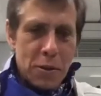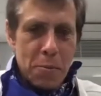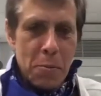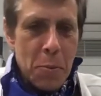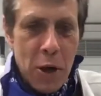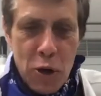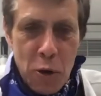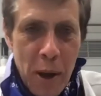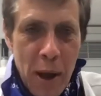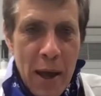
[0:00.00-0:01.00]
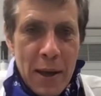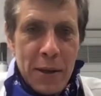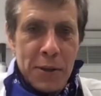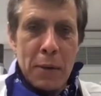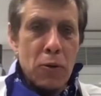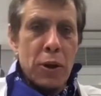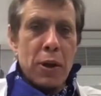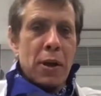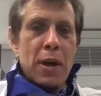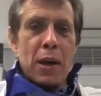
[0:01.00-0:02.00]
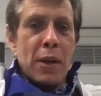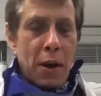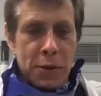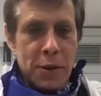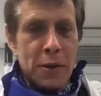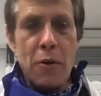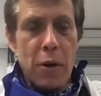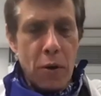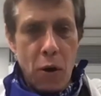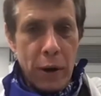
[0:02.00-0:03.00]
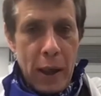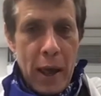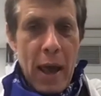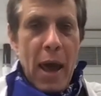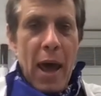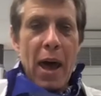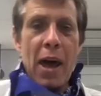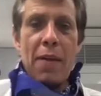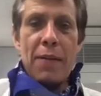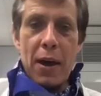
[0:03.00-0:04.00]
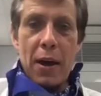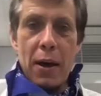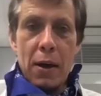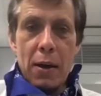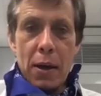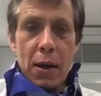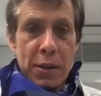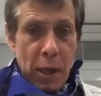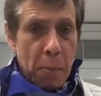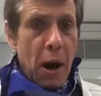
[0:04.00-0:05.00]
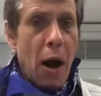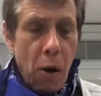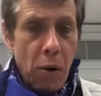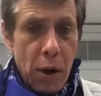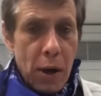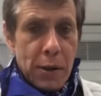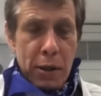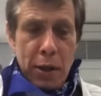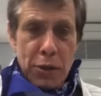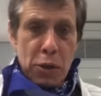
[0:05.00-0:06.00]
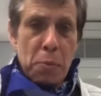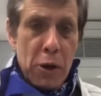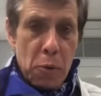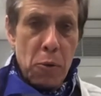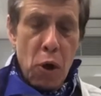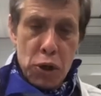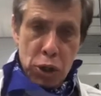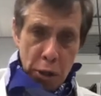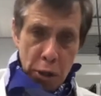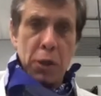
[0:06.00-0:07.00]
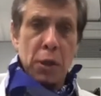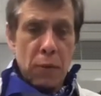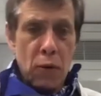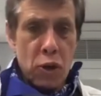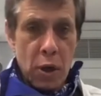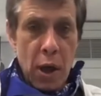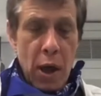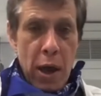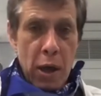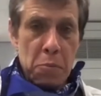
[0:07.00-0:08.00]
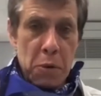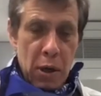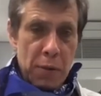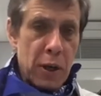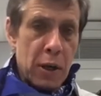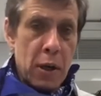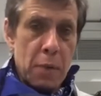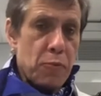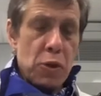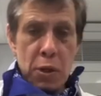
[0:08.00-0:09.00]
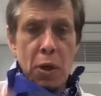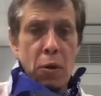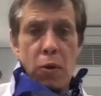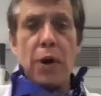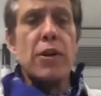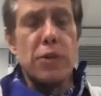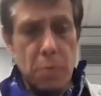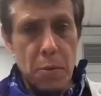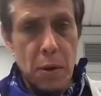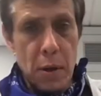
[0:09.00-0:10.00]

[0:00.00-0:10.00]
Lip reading: mushroom is several hectares in Oregon. And somehow this largest mushroom coordinates activity and behaves like a single organism.